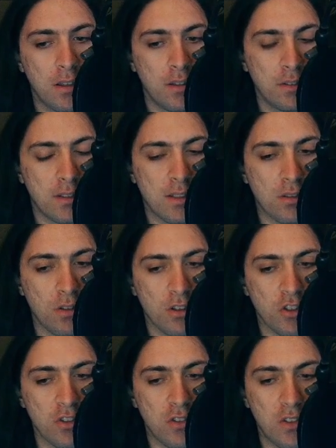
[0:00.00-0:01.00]

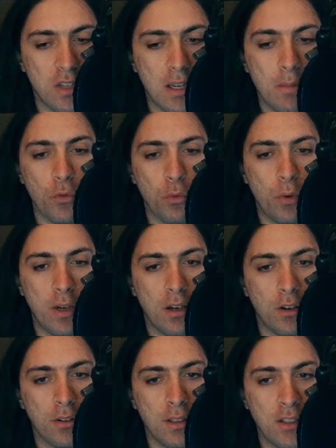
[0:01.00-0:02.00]
distortion tab, where
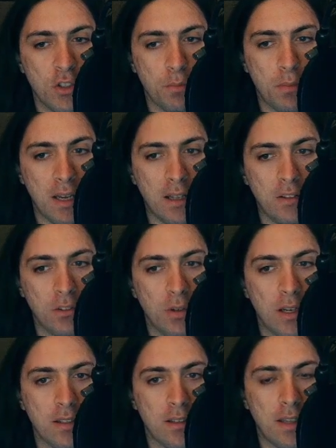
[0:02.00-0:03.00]
on each band you
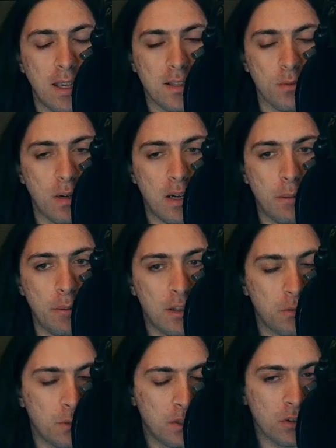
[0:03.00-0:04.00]
had an
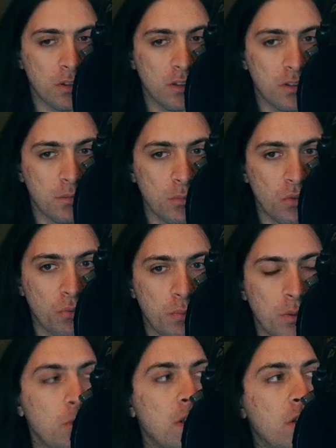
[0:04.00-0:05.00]
XYPad where you could move
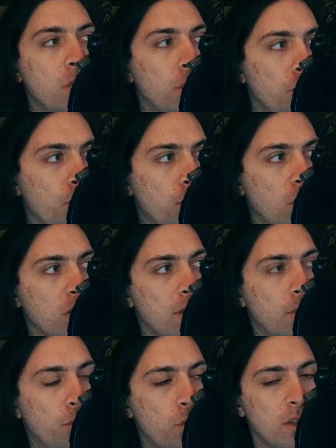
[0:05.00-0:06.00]
between 4
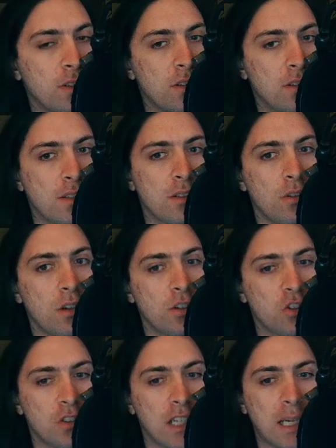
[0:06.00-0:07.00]
different
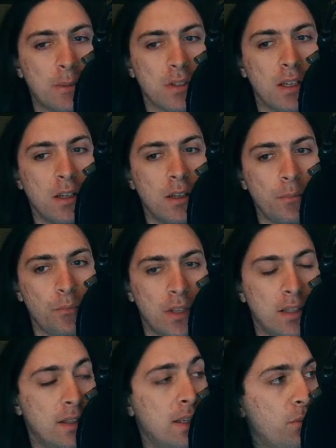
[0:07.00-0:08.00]
distortion types.
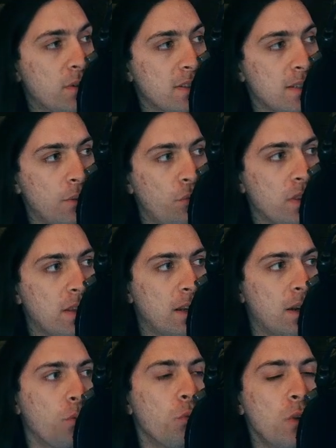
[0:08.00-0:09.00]
And that was something that
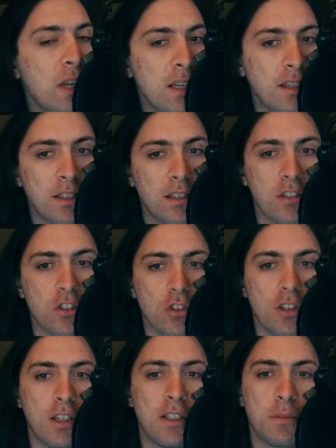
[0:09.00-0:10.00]
I really
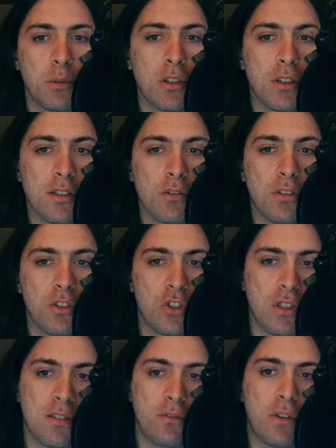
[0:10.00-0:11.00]
enjoyed because you could
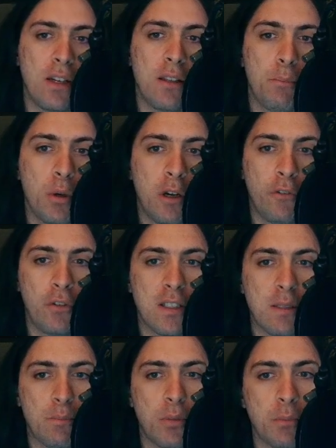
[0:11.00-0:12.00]
just find the perfect
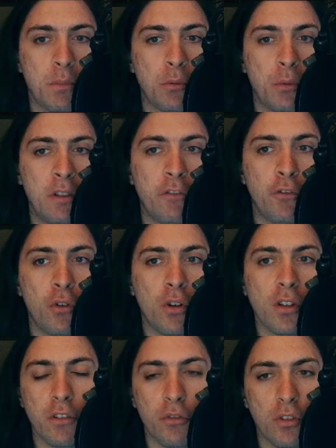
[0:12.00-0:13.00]
spot between
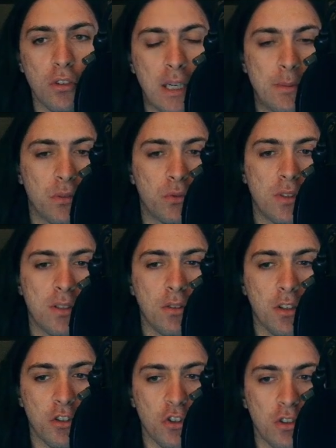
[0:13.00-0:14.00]
4 different types of distortion.